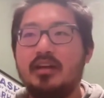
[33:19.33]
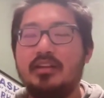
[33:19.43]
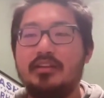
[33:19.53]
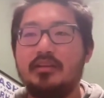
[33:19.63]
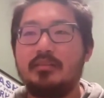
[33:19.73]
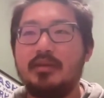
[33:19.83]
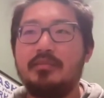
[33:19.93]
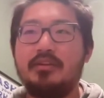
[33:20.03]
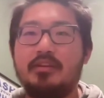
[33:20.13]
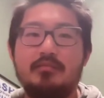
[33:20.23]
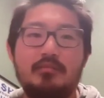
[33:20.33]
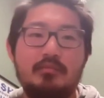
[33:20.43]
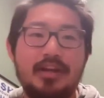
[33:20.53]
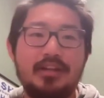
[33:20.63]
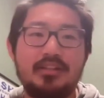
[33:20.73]
I think the main thing
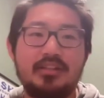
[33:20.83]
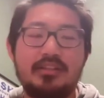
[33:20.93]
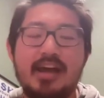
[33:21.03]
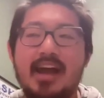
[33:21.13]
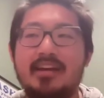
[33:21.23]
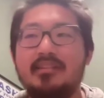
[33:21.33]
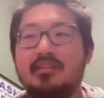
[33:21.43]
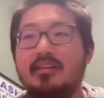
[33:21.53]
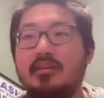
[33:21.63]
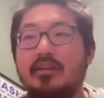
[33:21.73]
of managing that is like,